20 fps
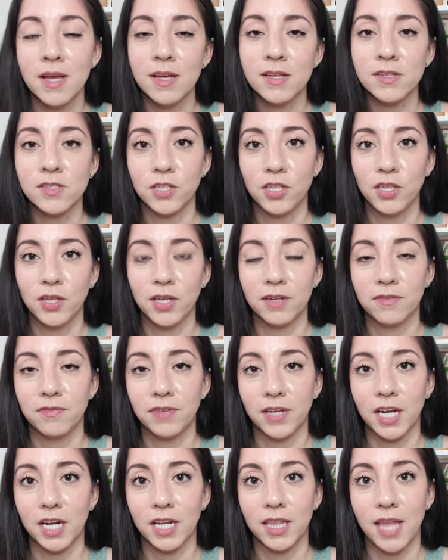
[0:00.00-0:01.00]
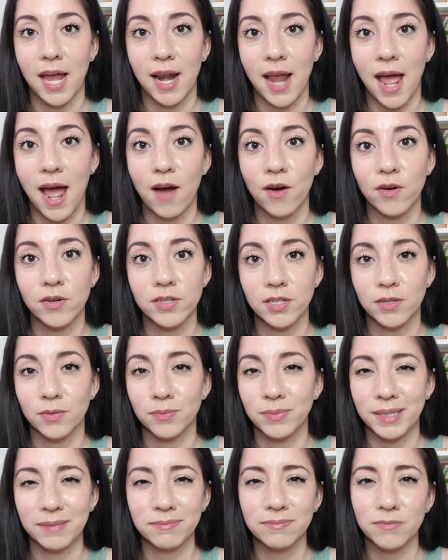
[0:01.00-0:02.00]
So you can figure that out. It'll
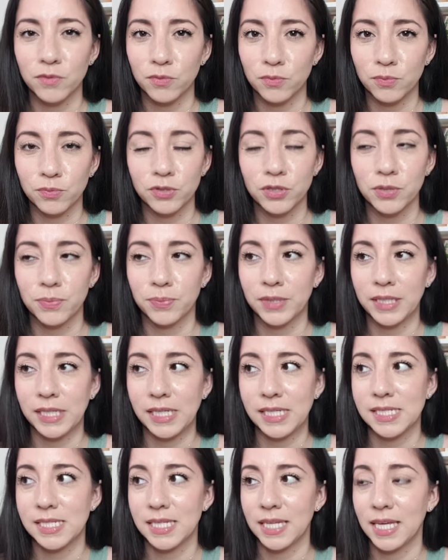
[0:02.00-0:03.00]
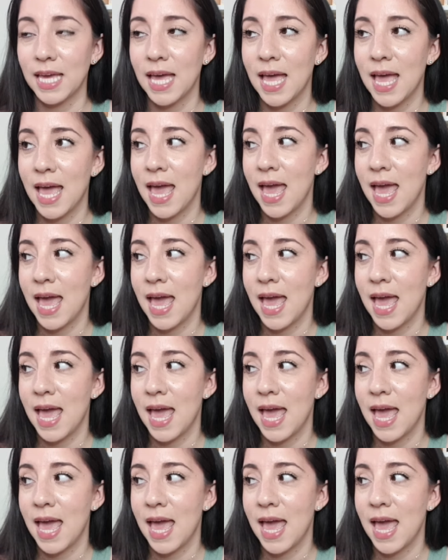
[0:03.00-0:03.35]
be super easy.